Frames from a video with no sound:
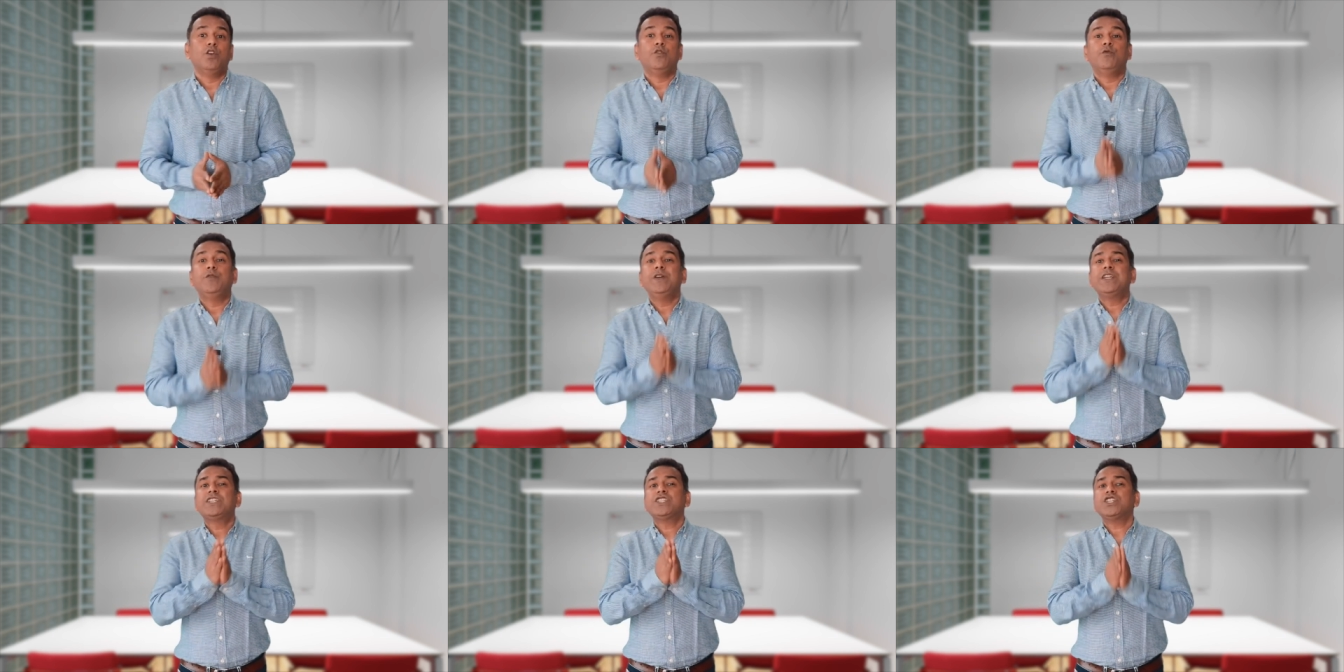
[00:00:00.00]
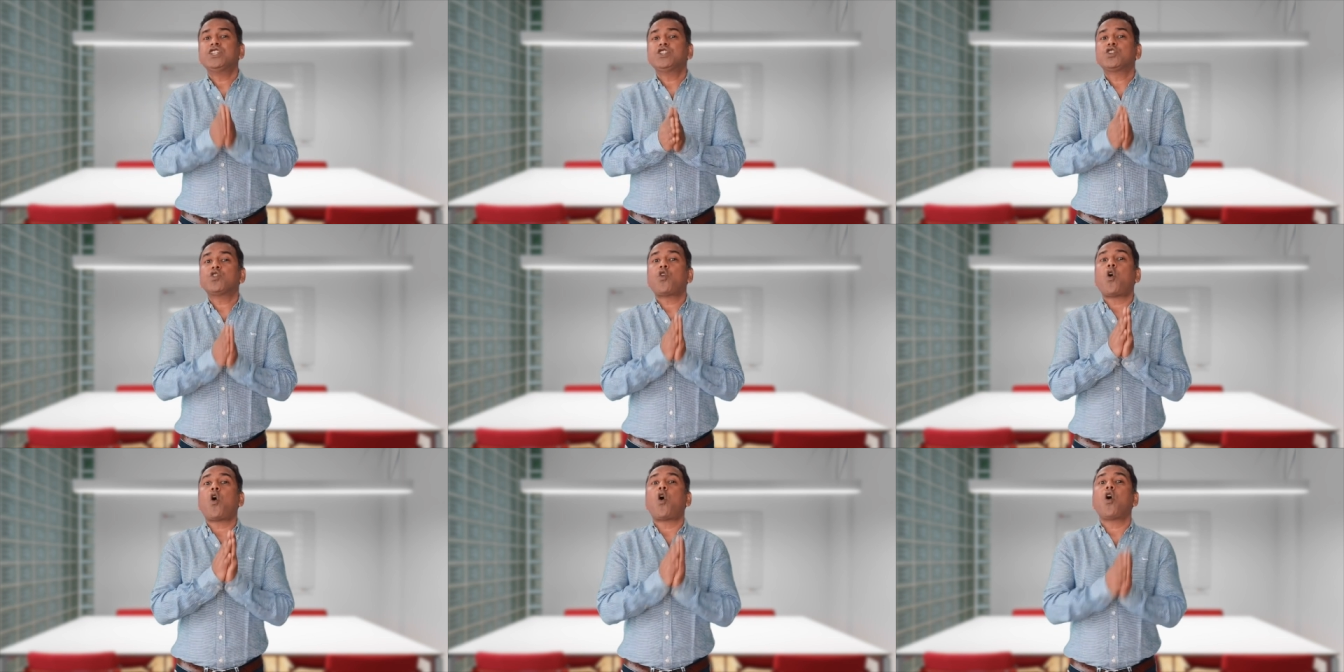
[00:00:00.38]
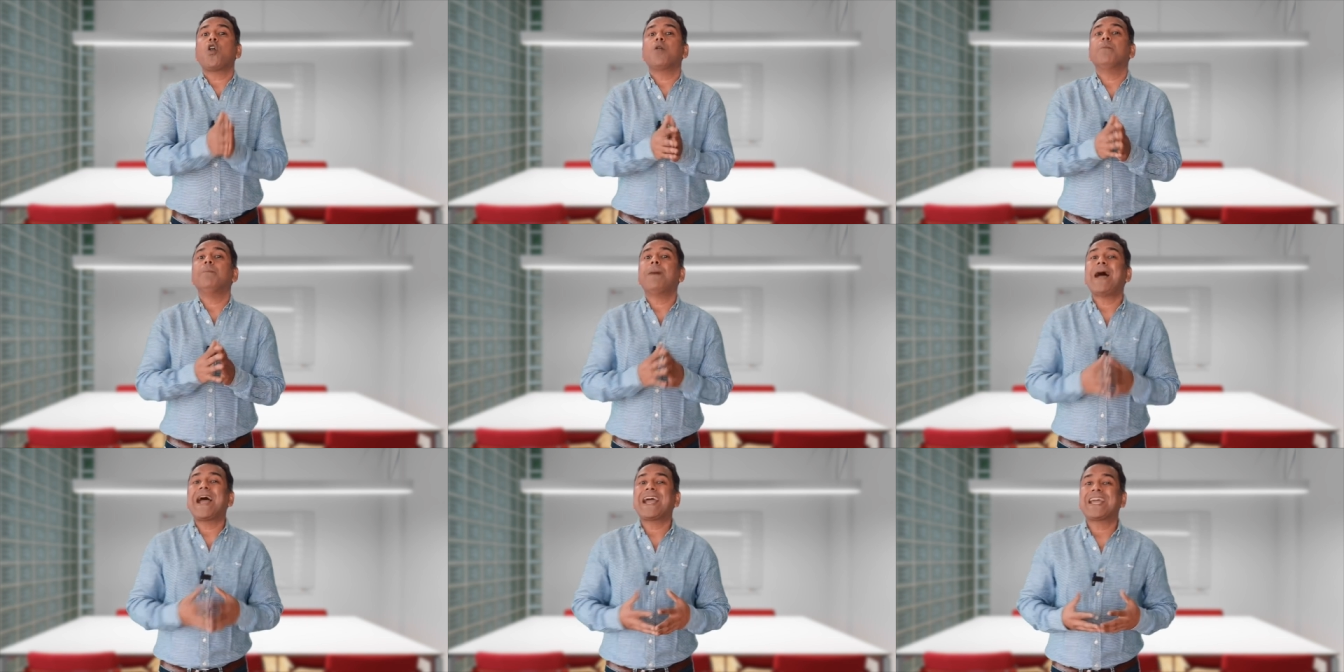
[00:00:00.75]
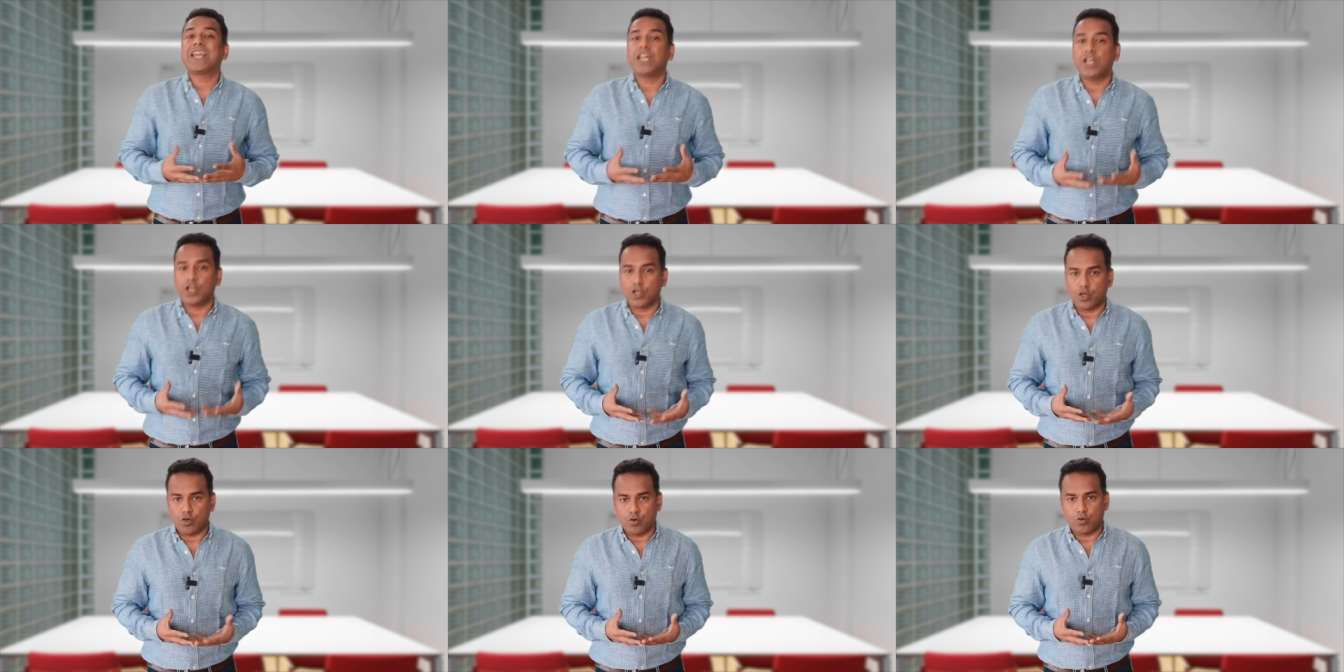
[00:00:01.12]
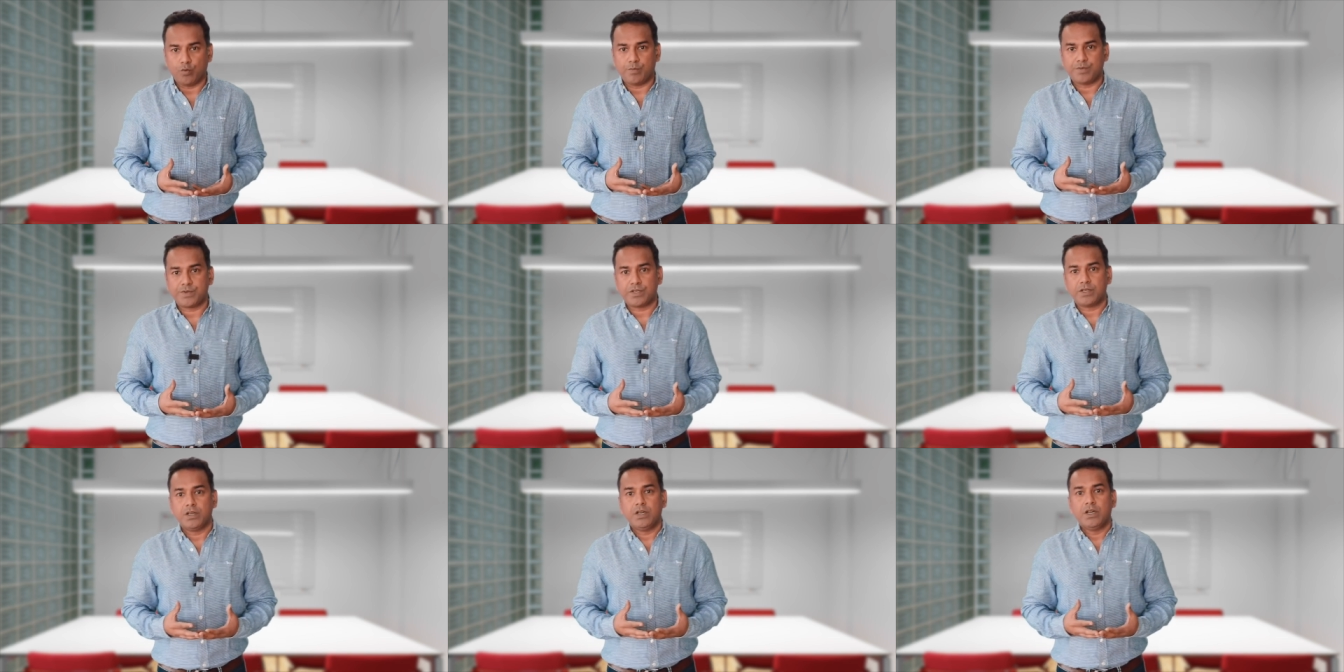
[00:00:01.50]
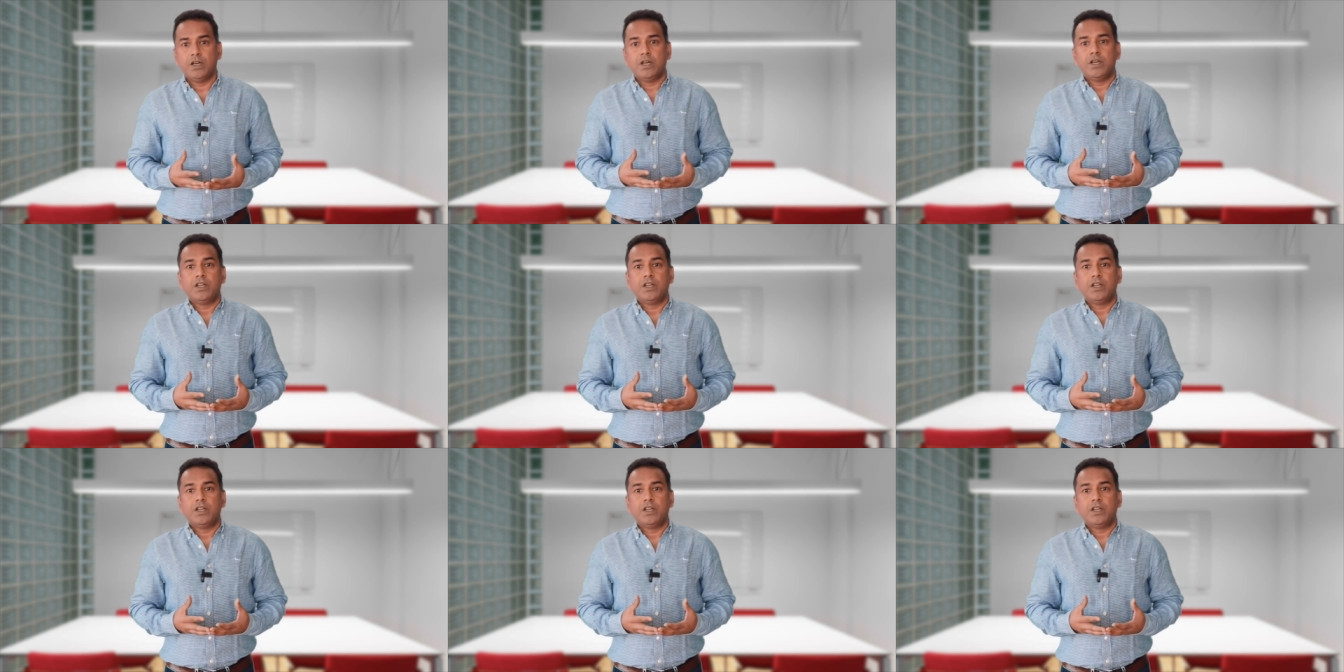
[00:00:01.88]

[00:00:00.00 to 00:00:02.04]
We tend to hold back in groups,